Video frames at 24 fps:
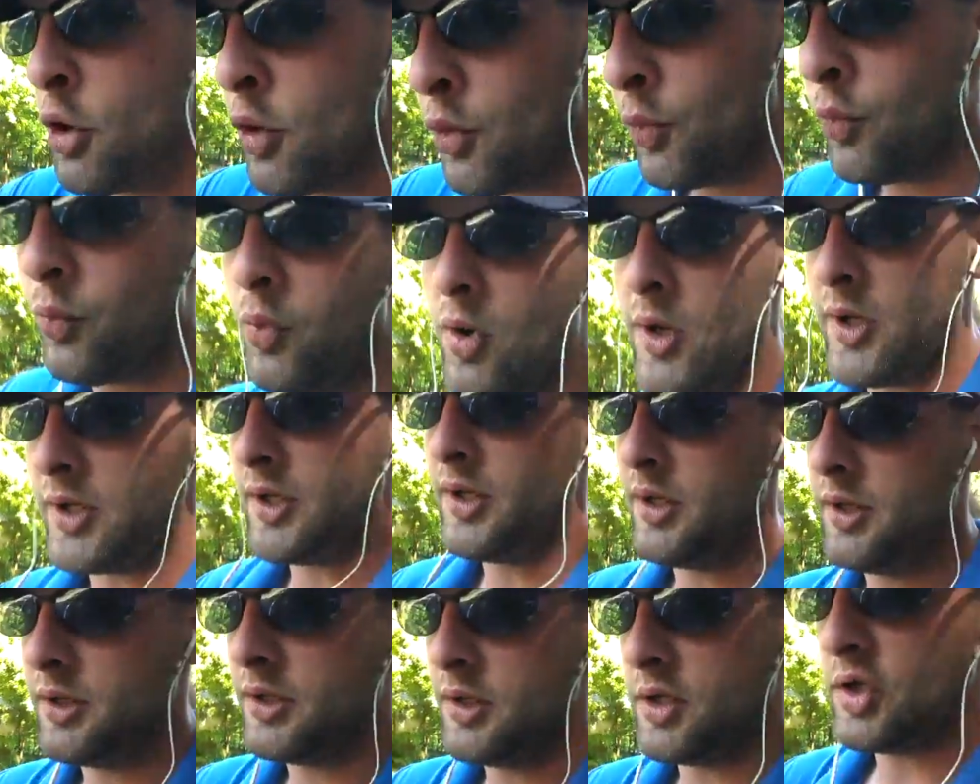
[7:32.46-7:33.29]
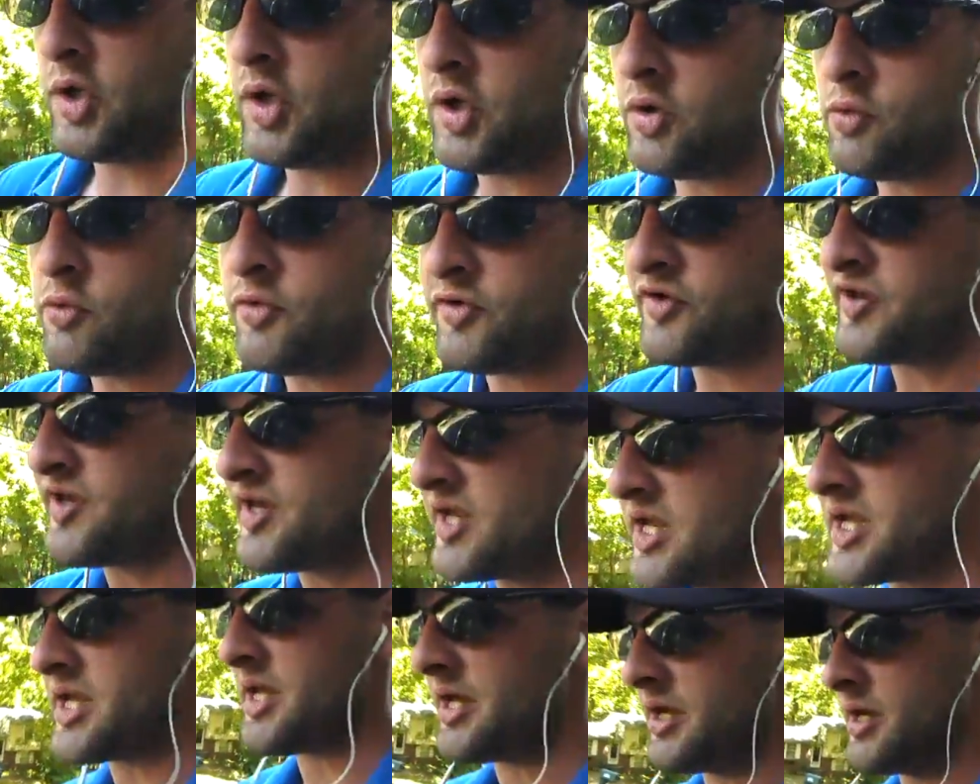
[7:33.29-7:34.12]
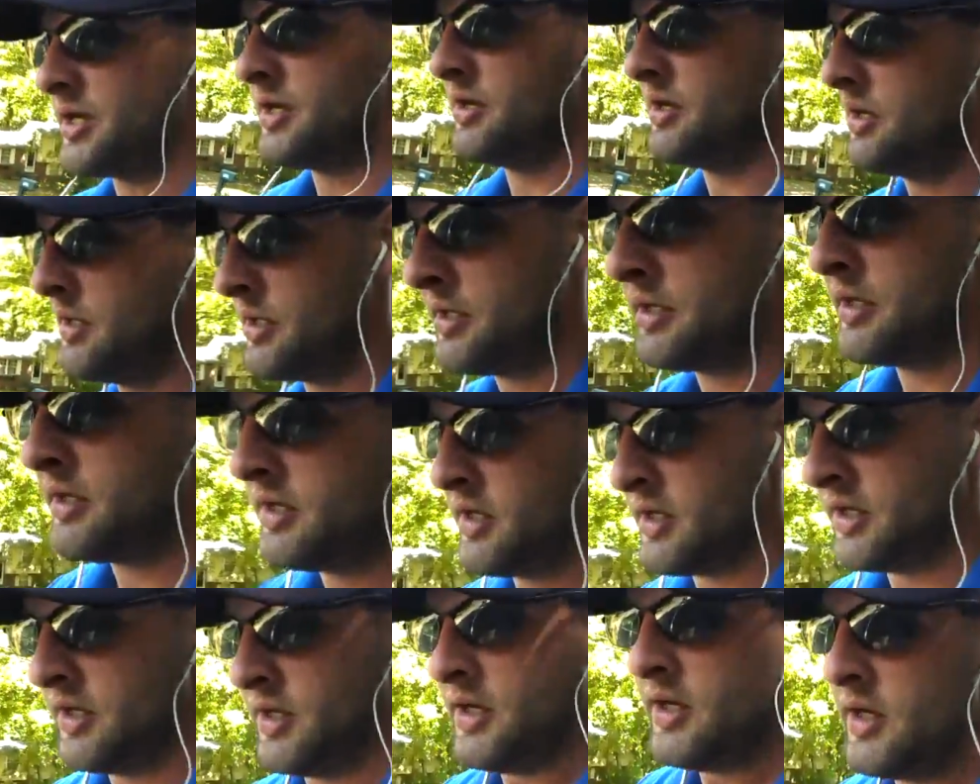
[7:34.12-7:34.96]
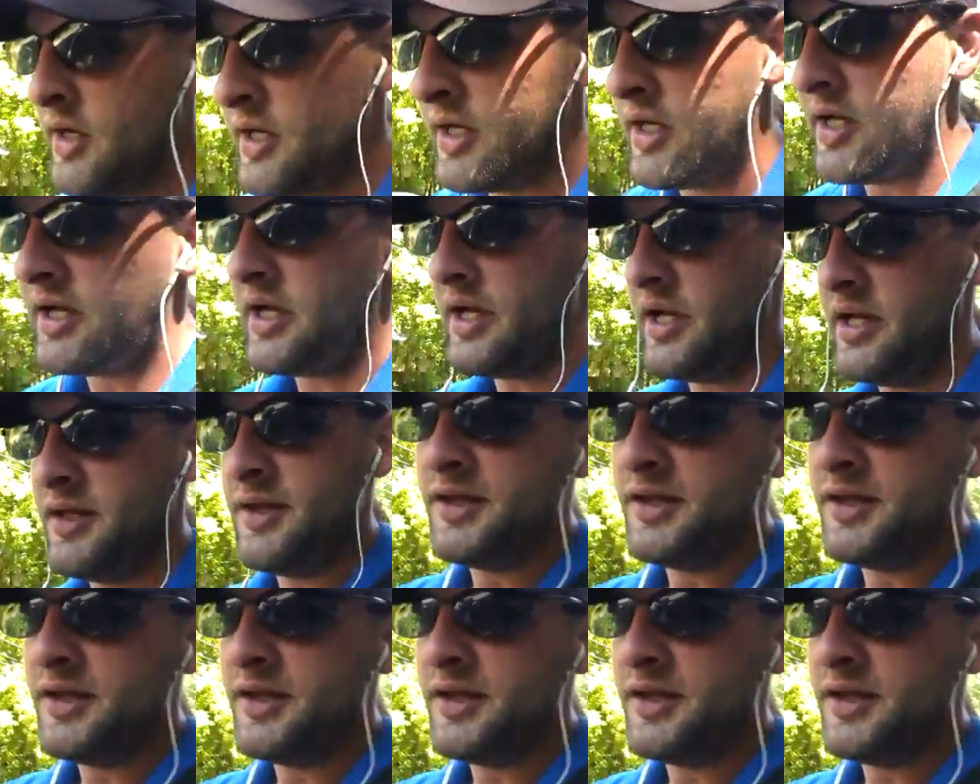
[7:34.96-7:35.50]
what you see in